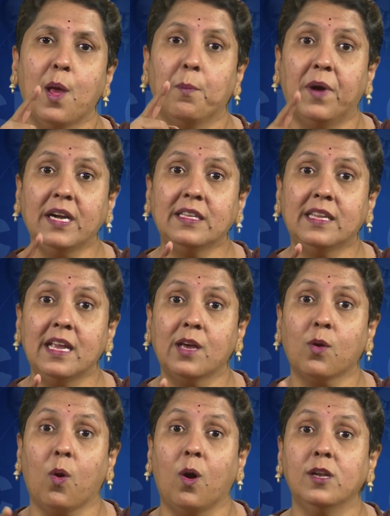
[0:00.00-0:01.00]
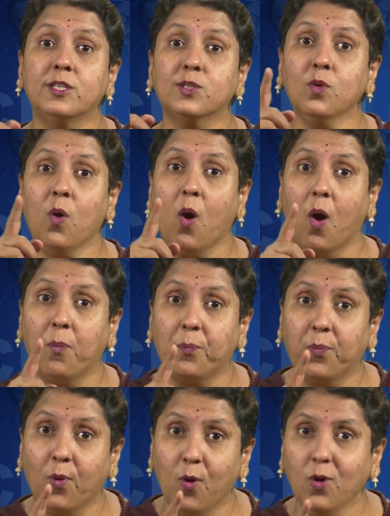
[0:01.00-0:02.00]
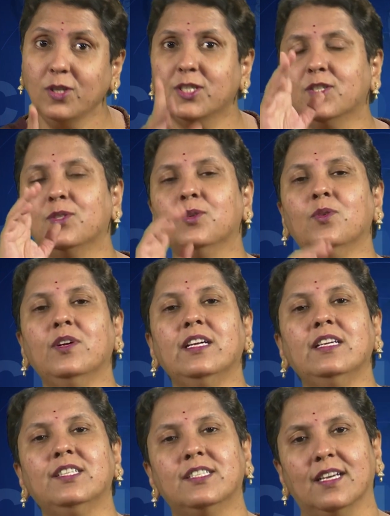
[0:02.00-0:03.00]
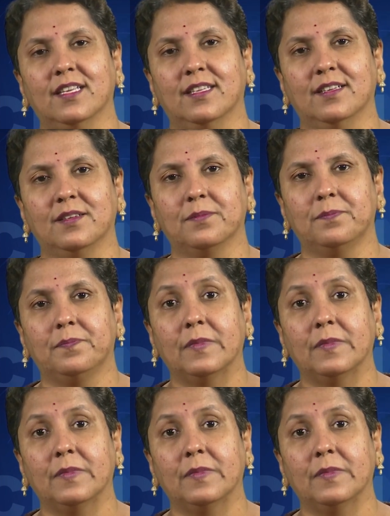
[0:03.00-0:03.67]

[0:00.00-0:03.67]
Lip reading: but they are also opposed to each other.